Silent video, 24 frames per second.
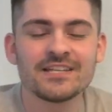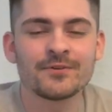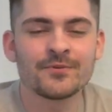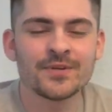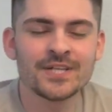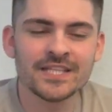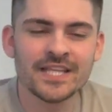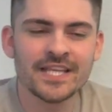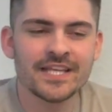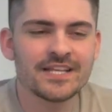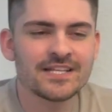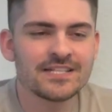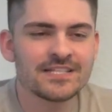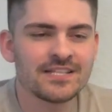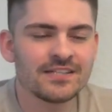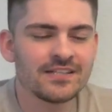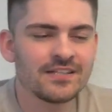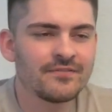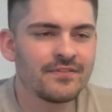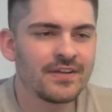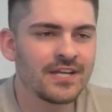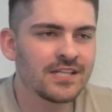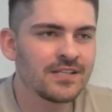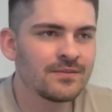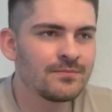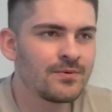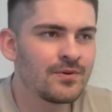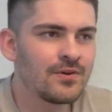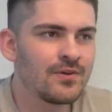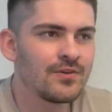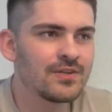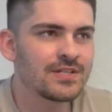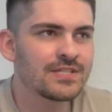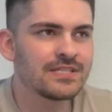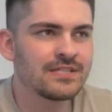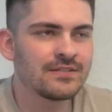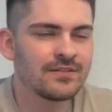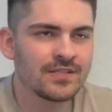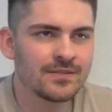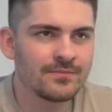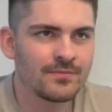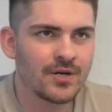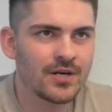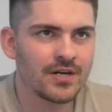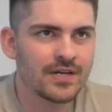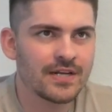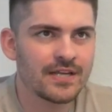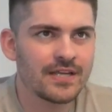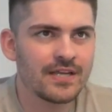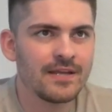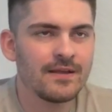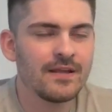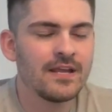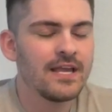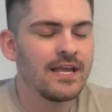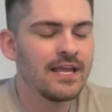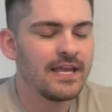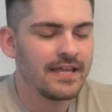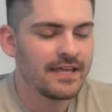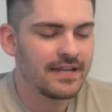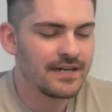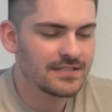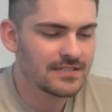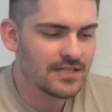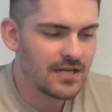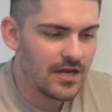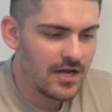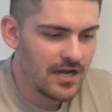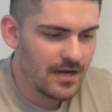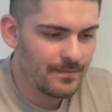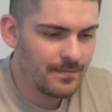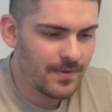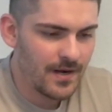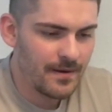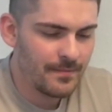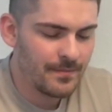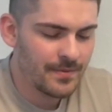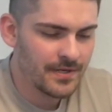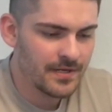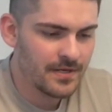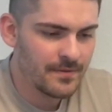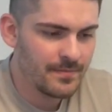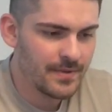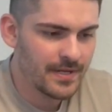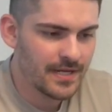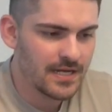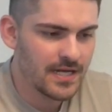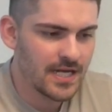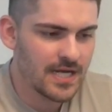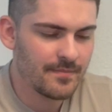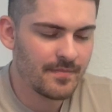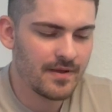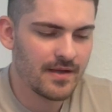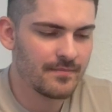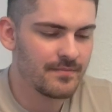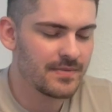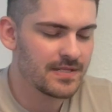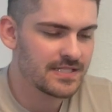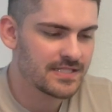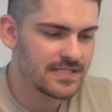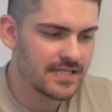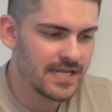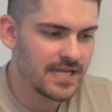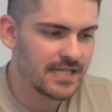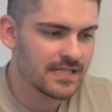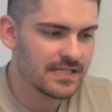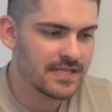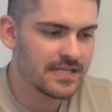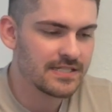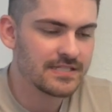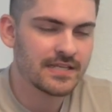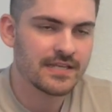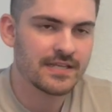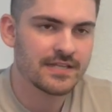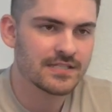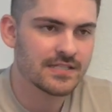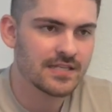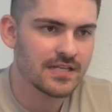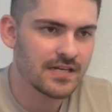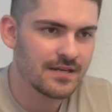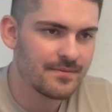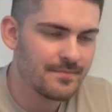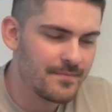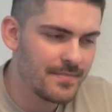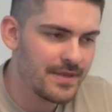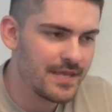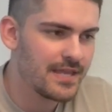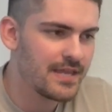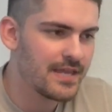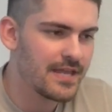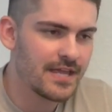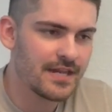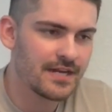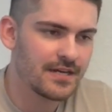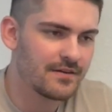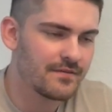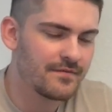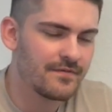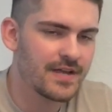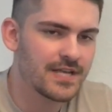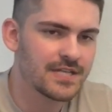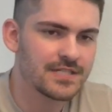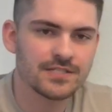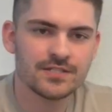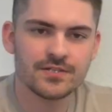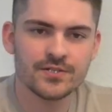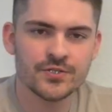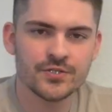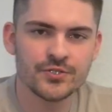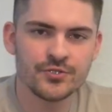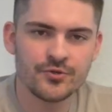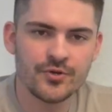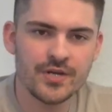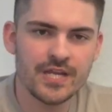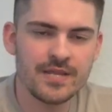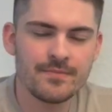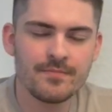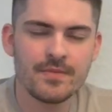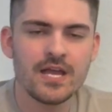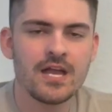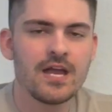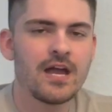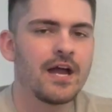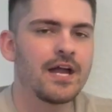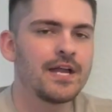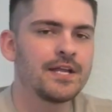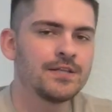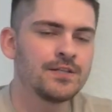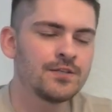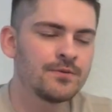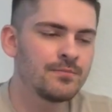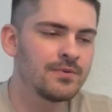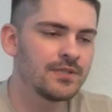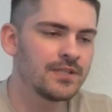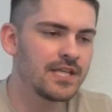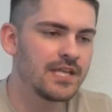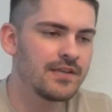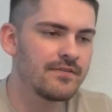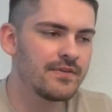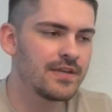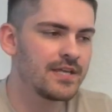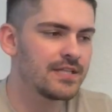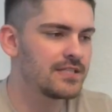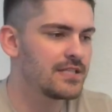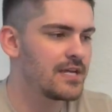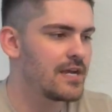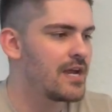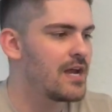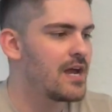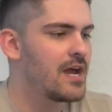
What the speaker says: Green Lake is still available. It's still in the market. It is a hot property to pick up. I've been saying this. It is going to be an investor's dream. I do believe it.